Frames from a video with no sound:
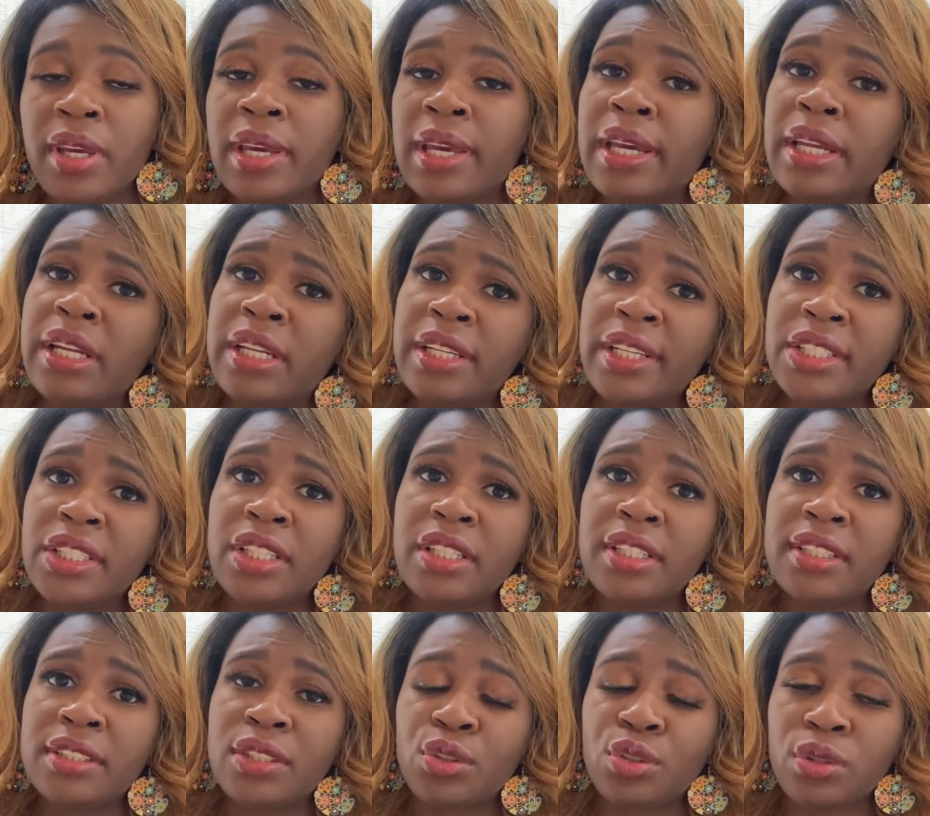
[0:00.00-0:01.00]
In addition
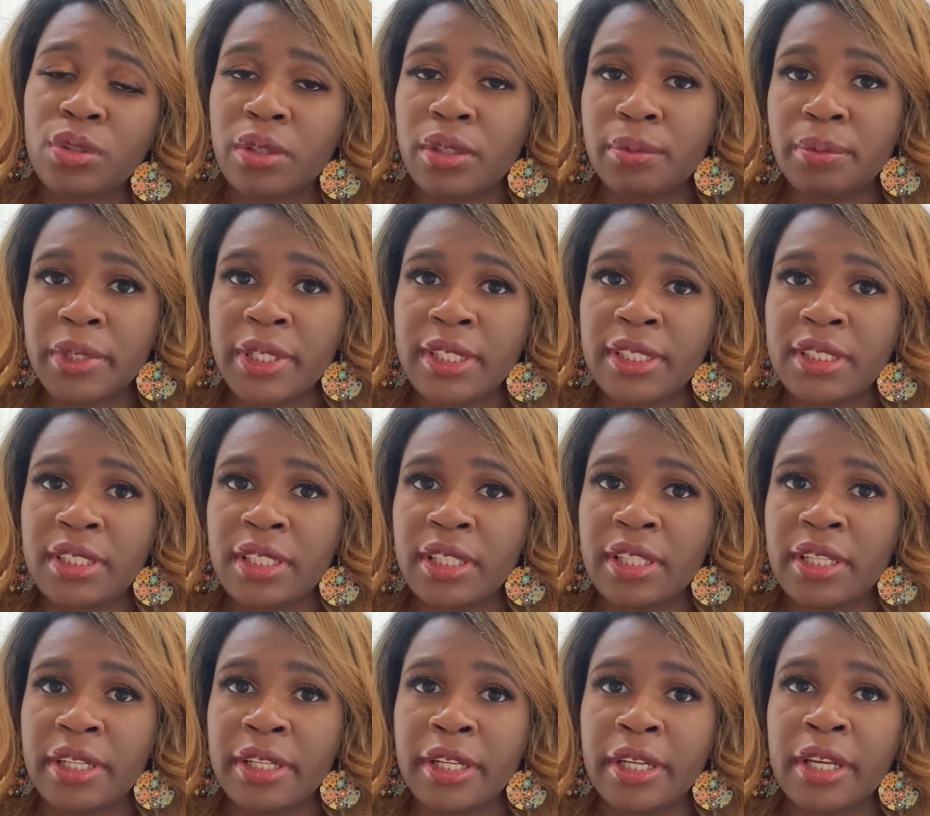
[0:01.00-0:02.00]
to social comparison
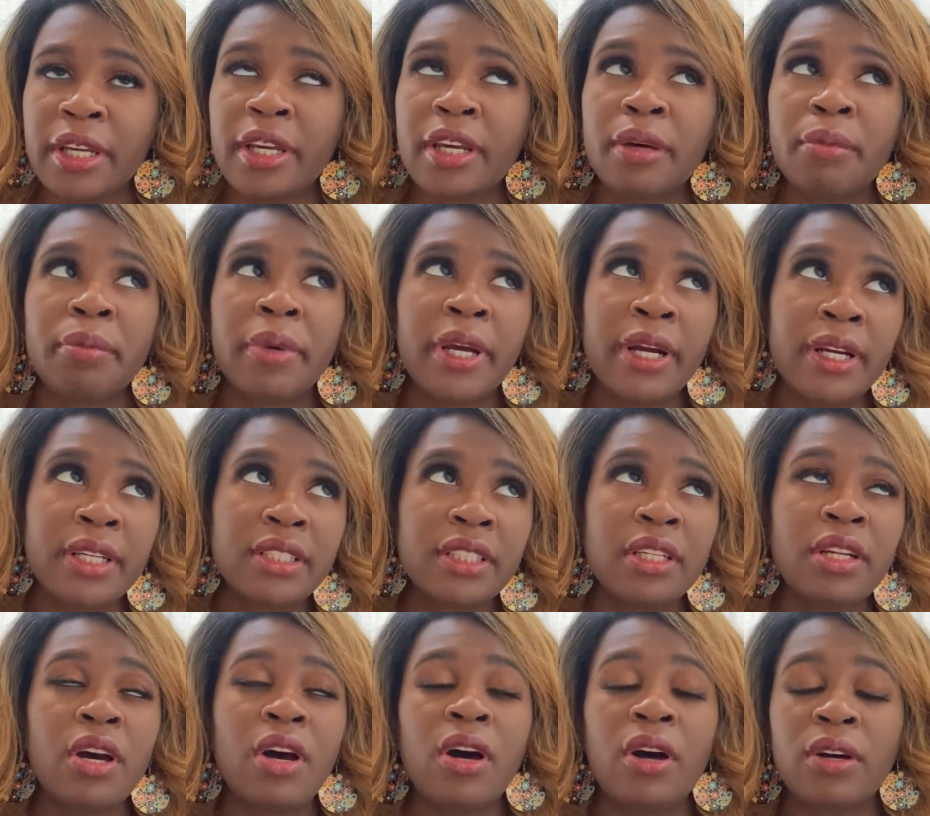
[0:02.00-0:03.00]
theory,
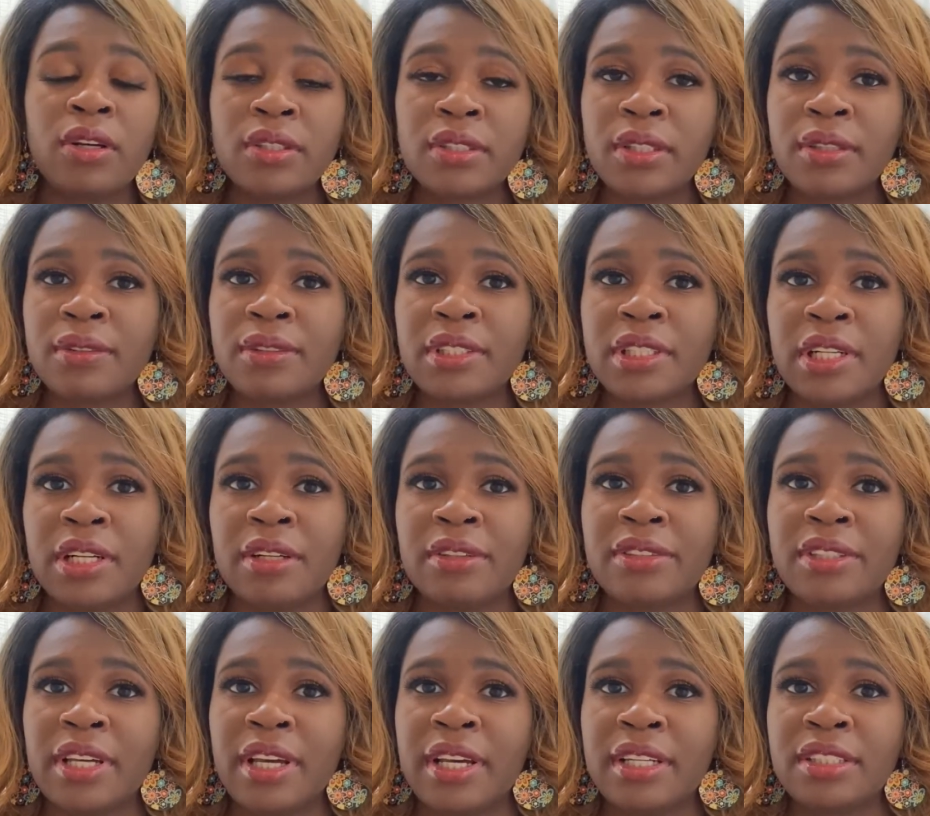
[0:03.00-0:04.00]
comparison also
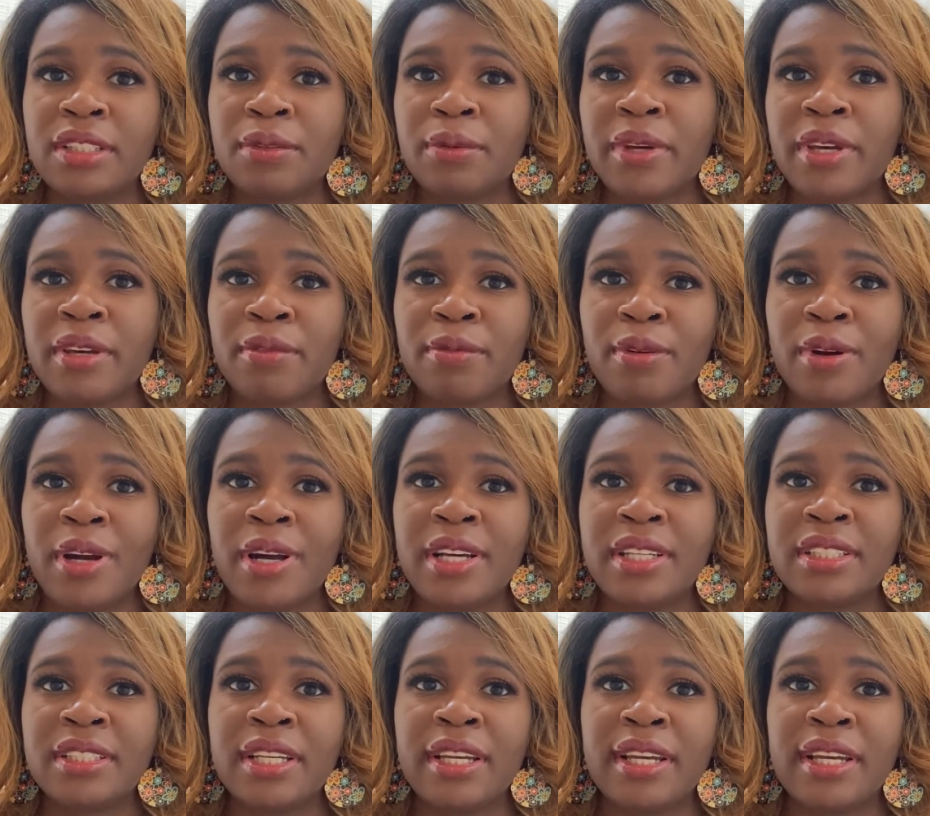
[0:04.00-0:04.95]
serves as a way for us to